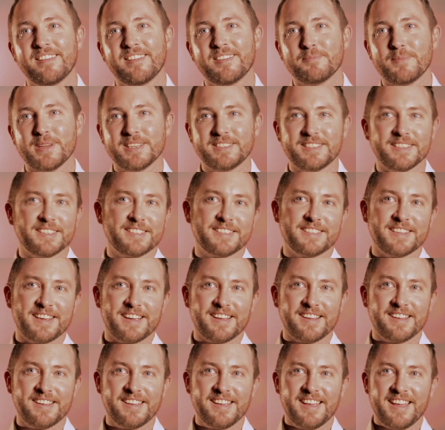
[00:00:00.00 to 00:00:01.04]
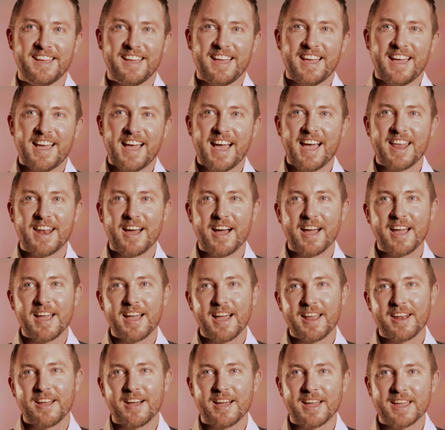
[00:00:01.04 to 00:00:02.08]
my sister, and
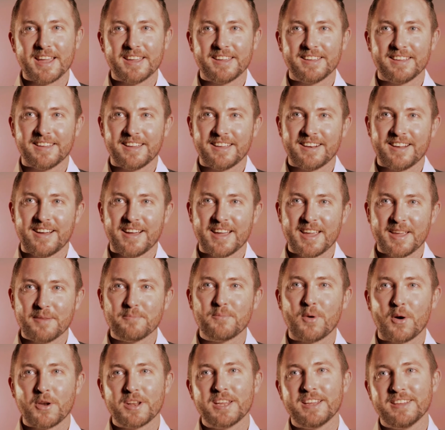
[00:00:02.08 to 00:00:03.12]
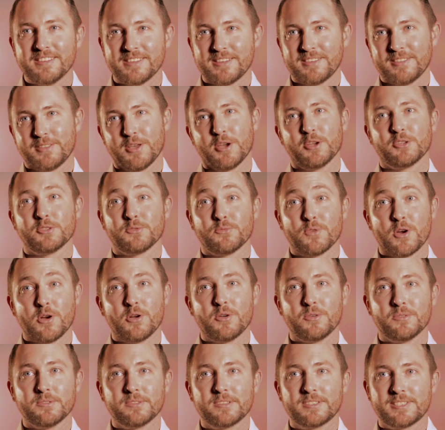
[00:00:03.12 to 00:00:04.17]
I embodied those
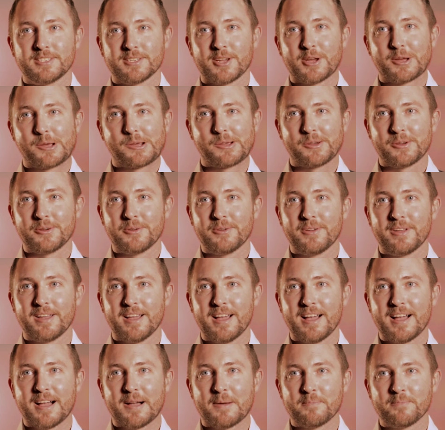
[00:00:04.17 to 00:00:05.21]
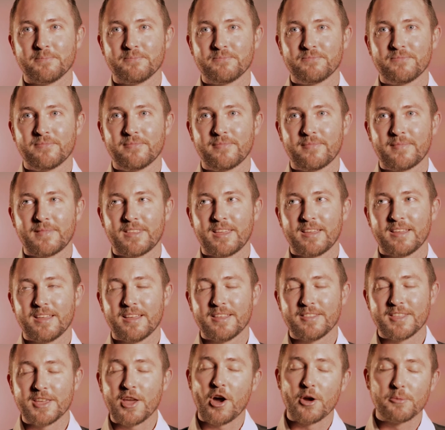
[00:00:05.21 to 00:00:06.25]
roles. So
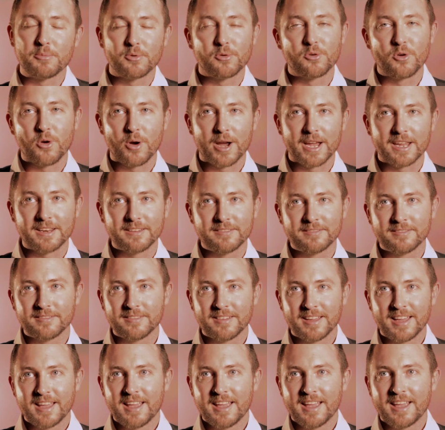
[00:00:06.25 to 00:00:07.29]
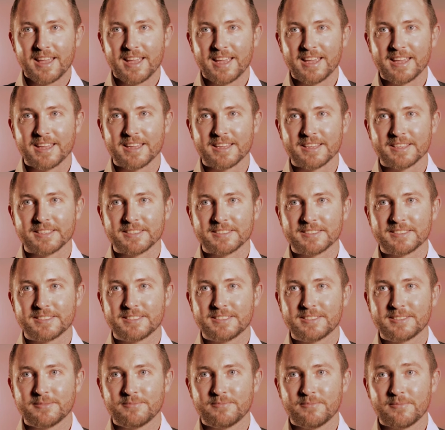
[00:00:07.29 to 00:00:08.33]
the Opal Queen
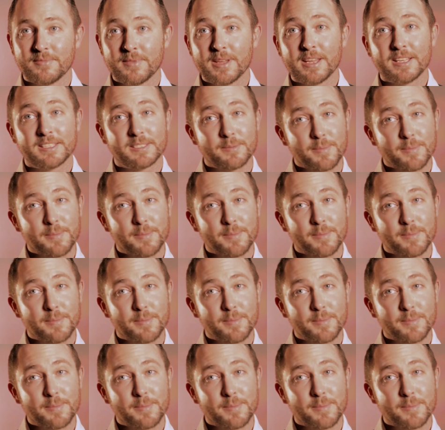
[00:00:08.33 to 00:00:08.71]
it's